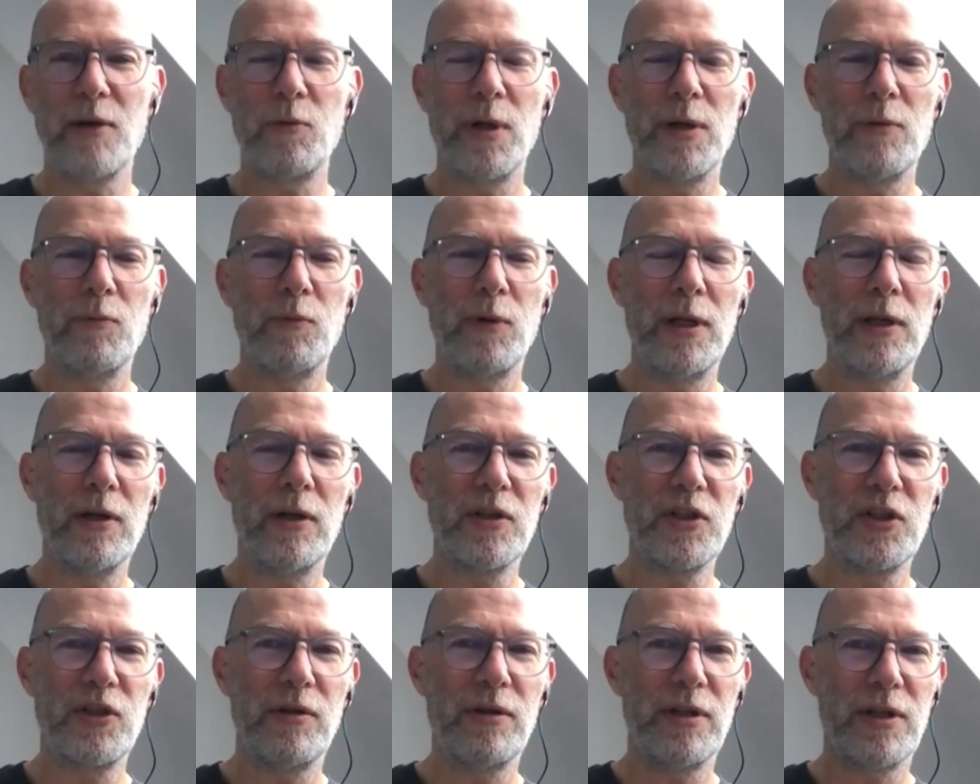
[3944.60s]
we
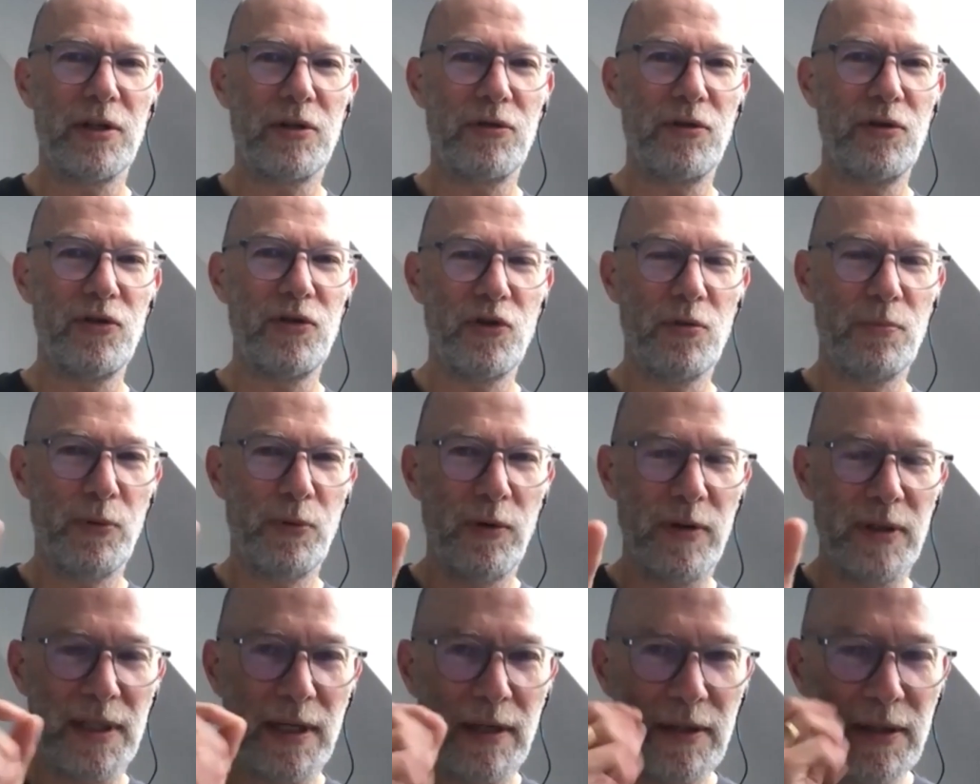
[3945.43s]
lost you at a crucial
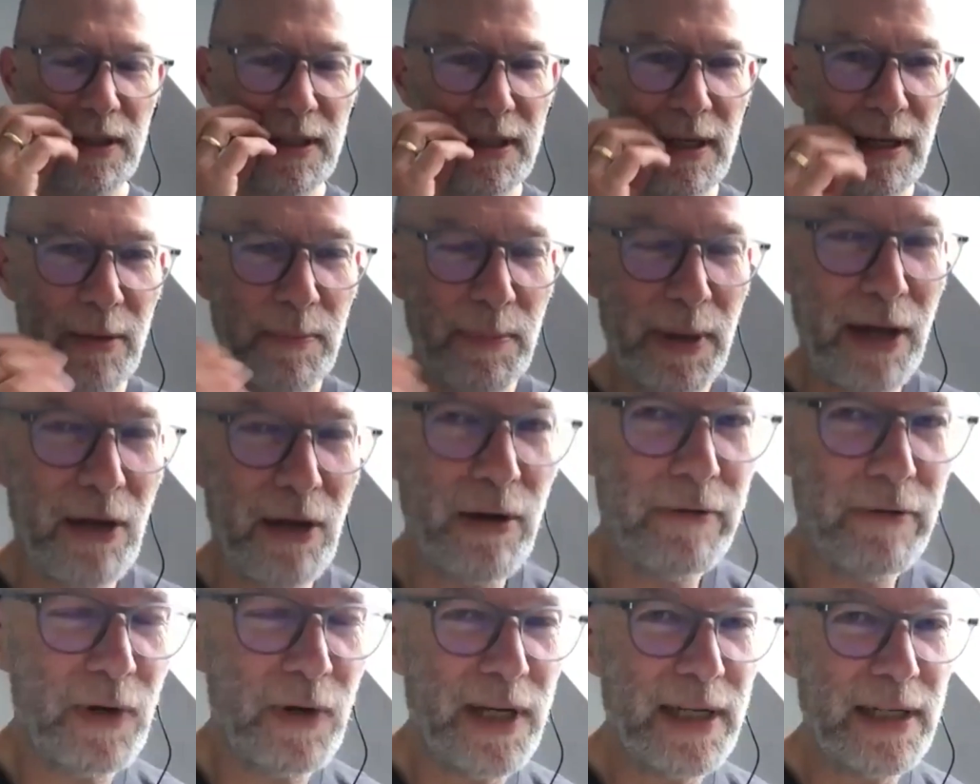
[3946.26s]
point. So I'll just kind of
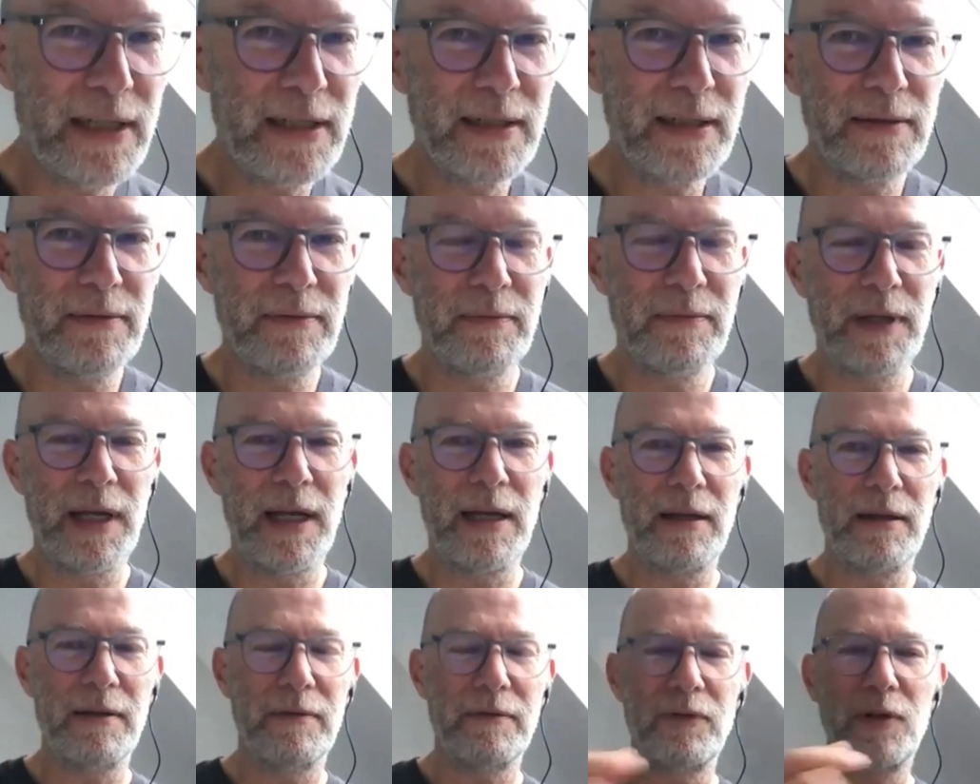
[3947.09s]
paraphrase
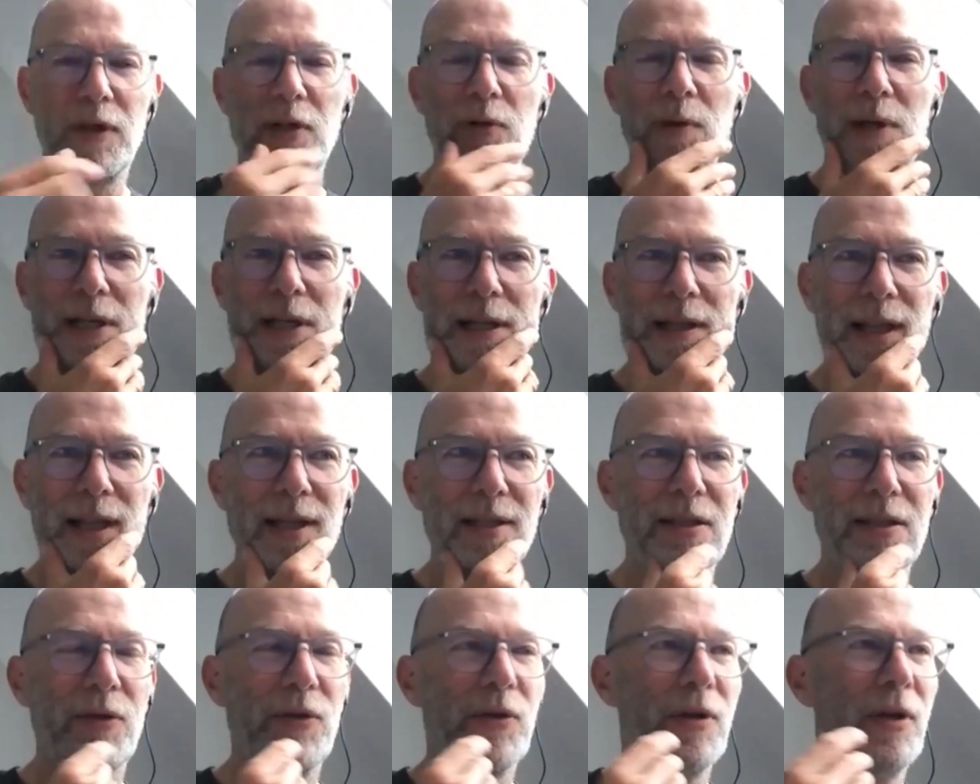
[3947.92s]
very quickly there.
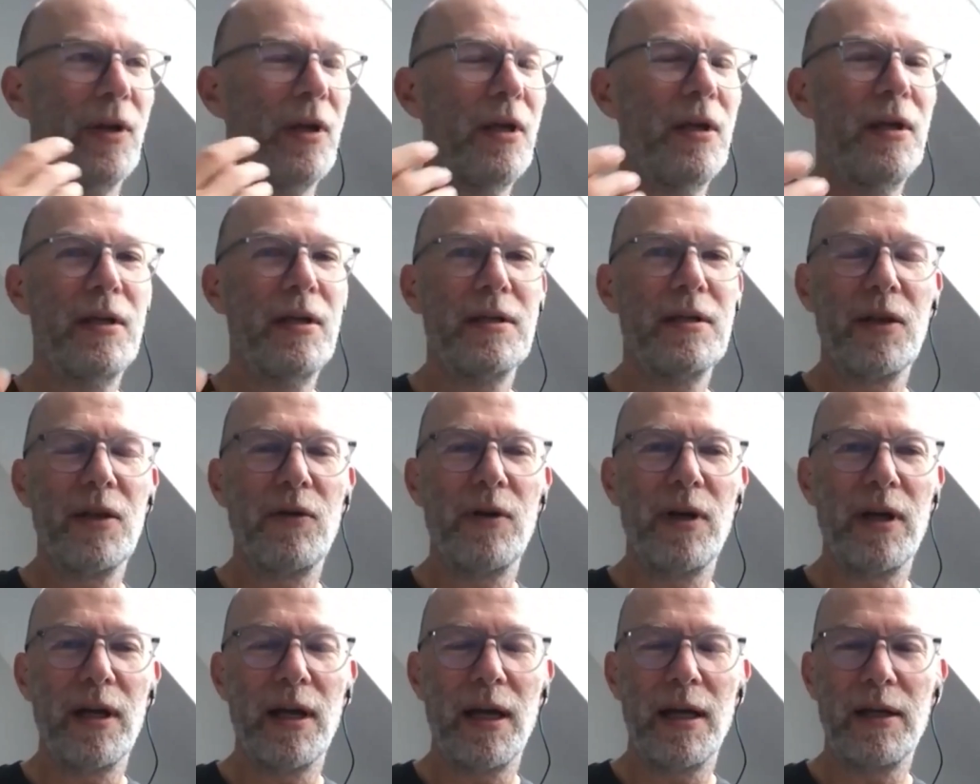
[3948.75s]
So
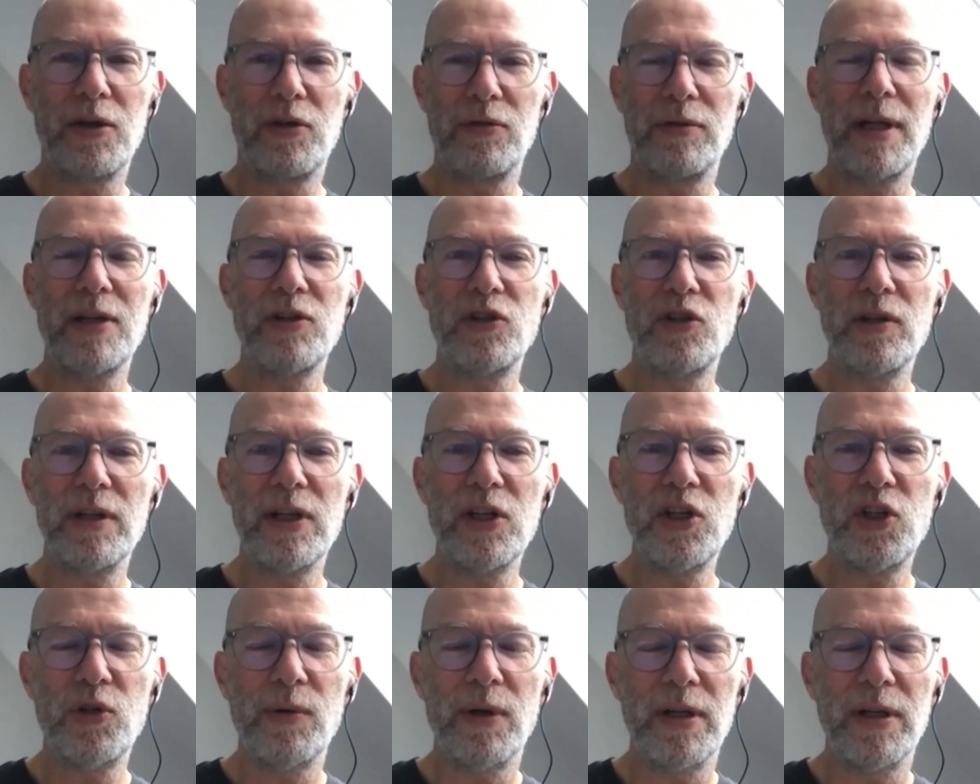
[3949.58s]
a credential
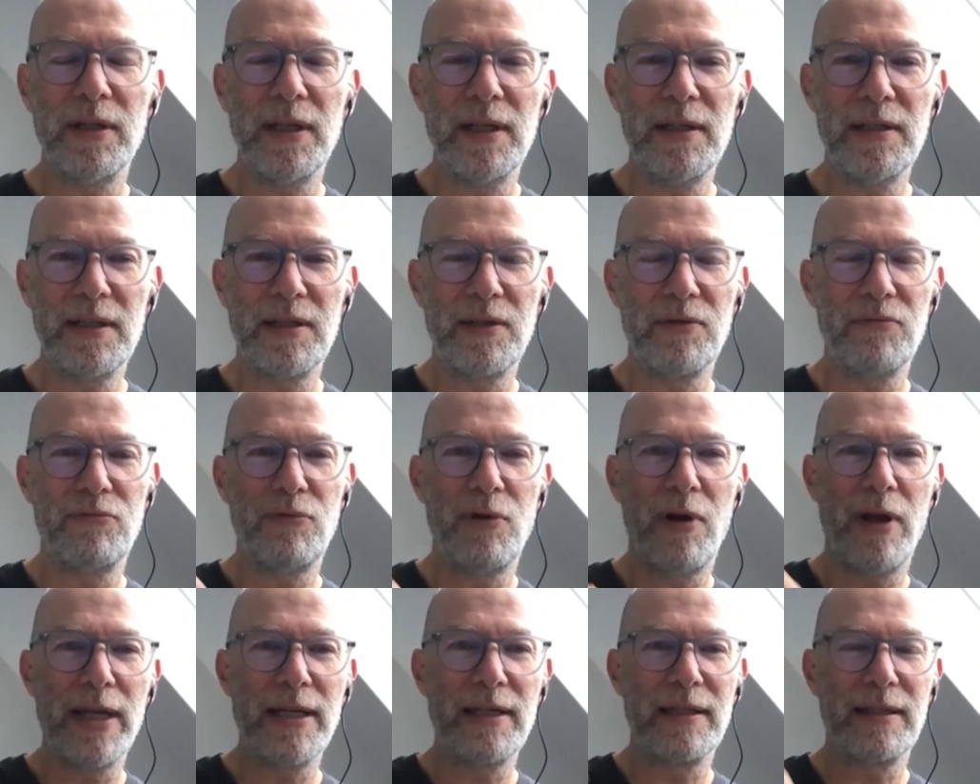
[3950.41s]
issuer needs to
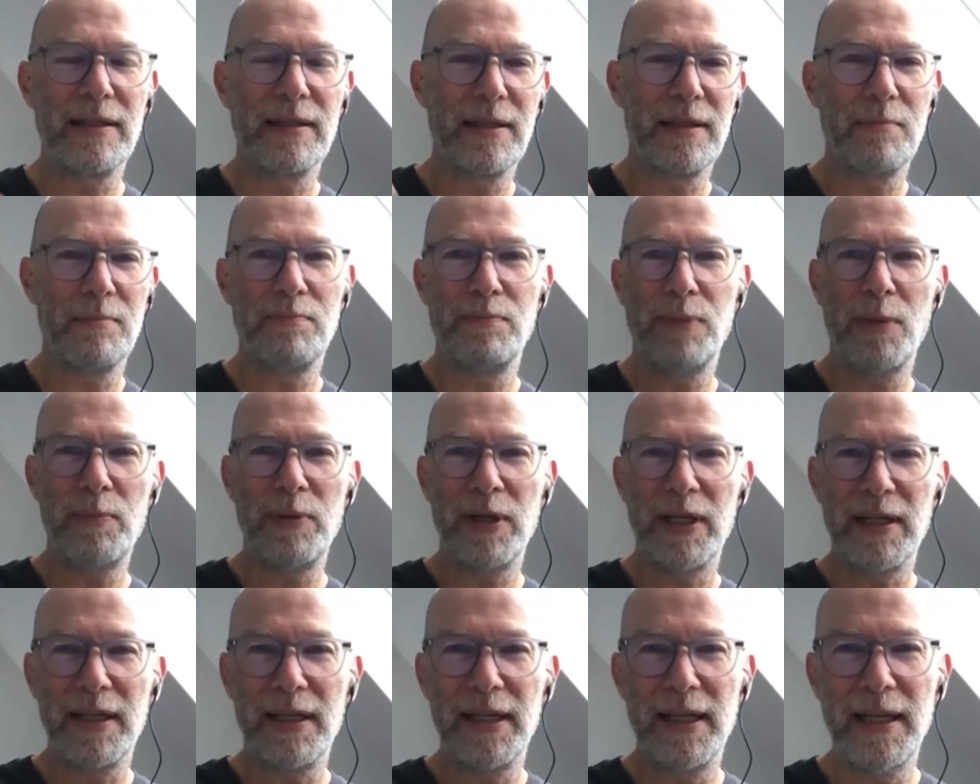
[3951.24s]
write some
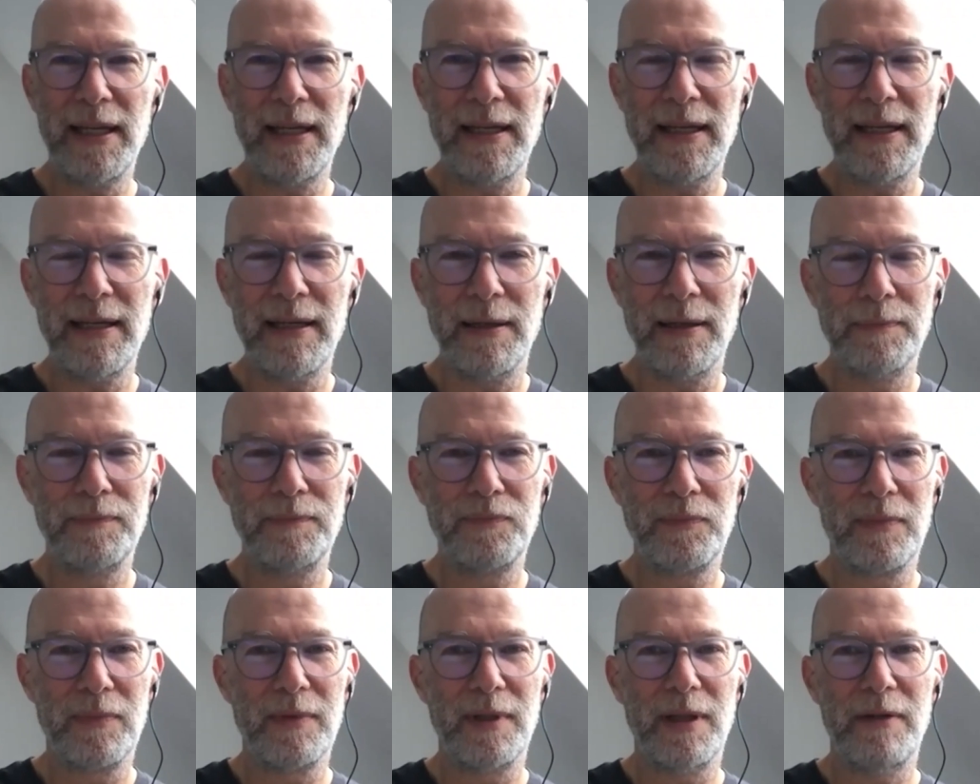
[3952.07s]
public key
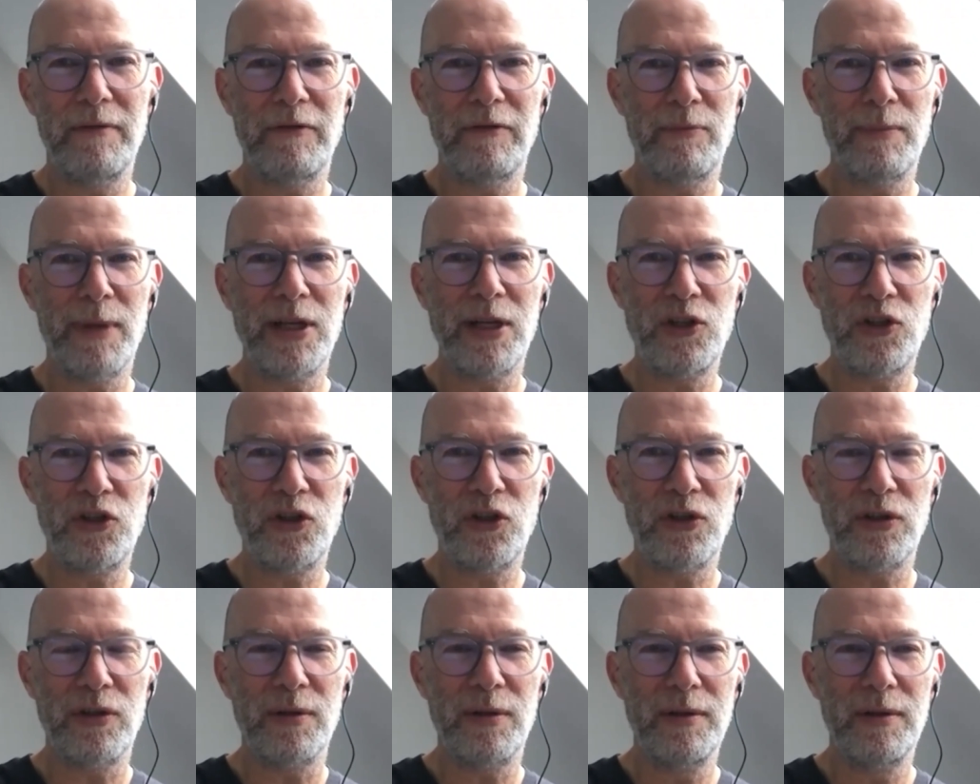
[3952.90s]

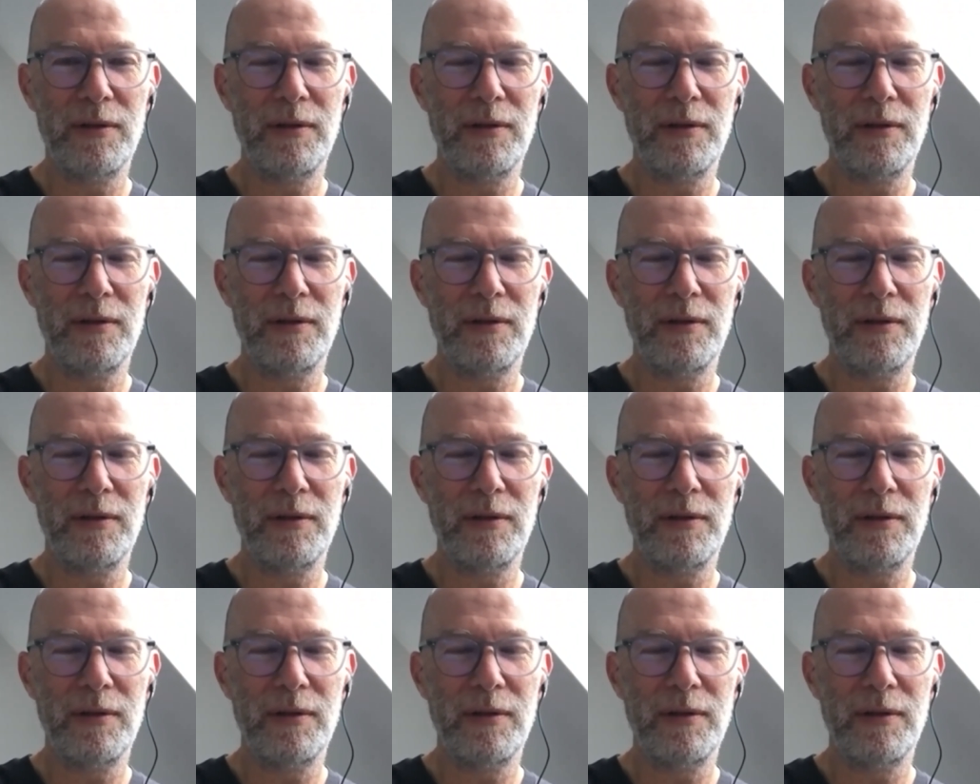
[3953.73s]
information